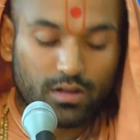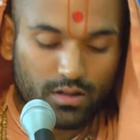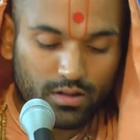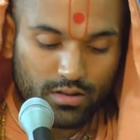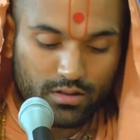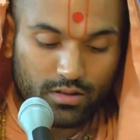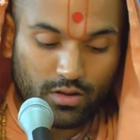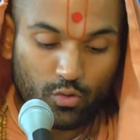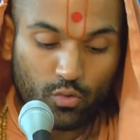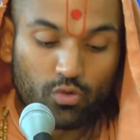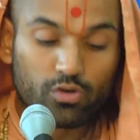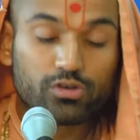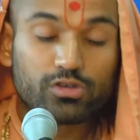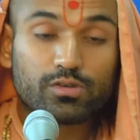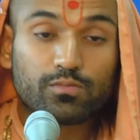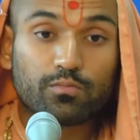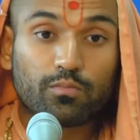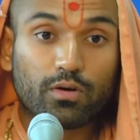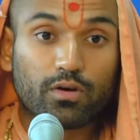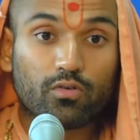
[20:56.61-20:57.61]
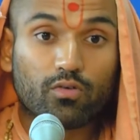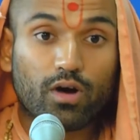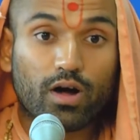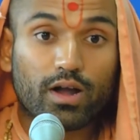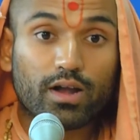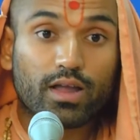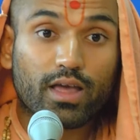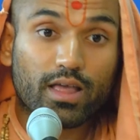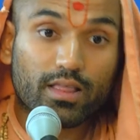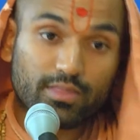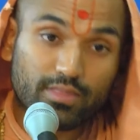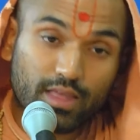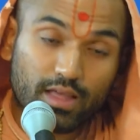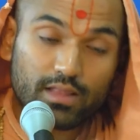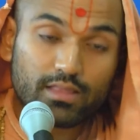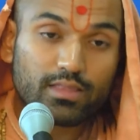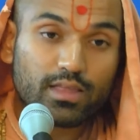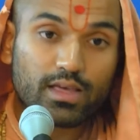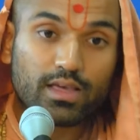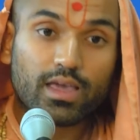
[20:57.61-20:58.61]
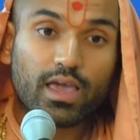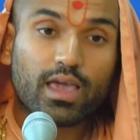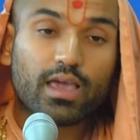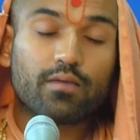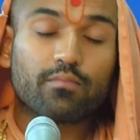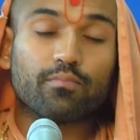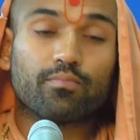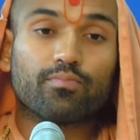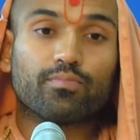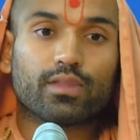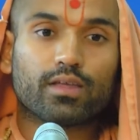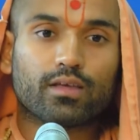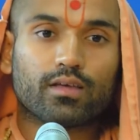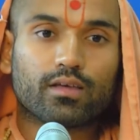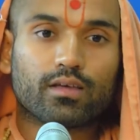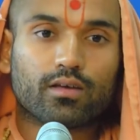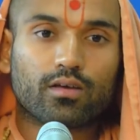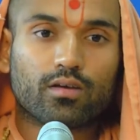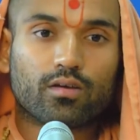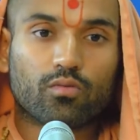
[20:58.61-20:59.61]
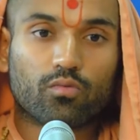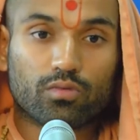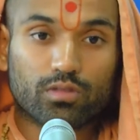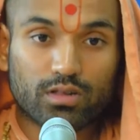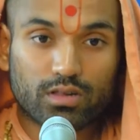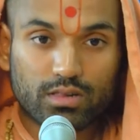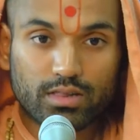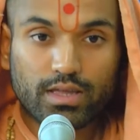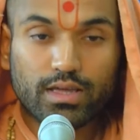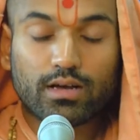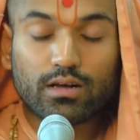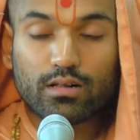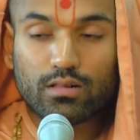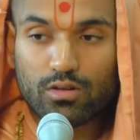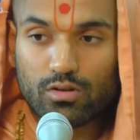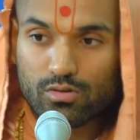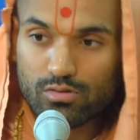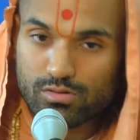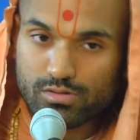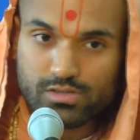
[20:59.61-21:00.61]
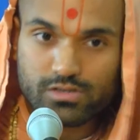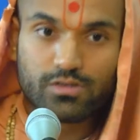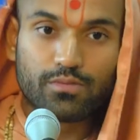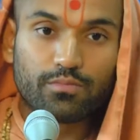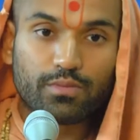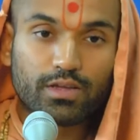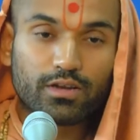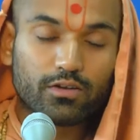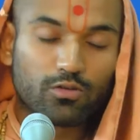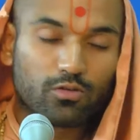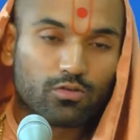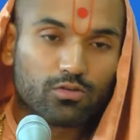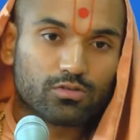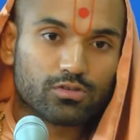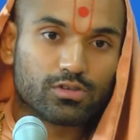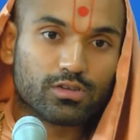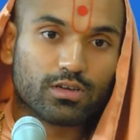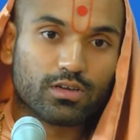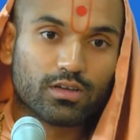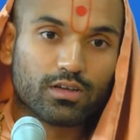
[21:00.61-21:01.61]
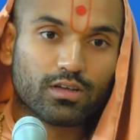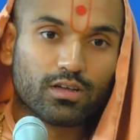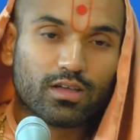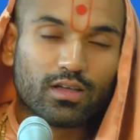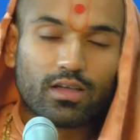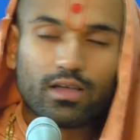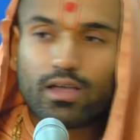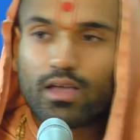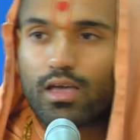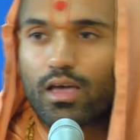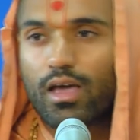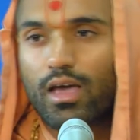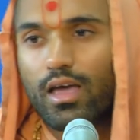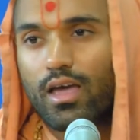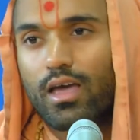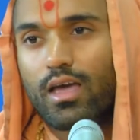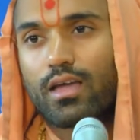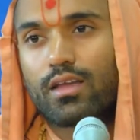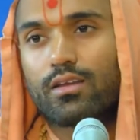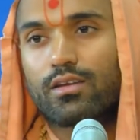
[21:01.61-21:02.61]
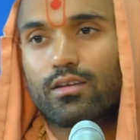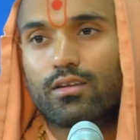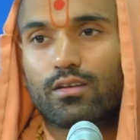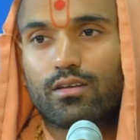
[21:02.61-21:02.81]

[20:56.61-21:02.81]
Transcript: they worshipped Bhagwan, and then they came with clean clothes to meet Guruji. And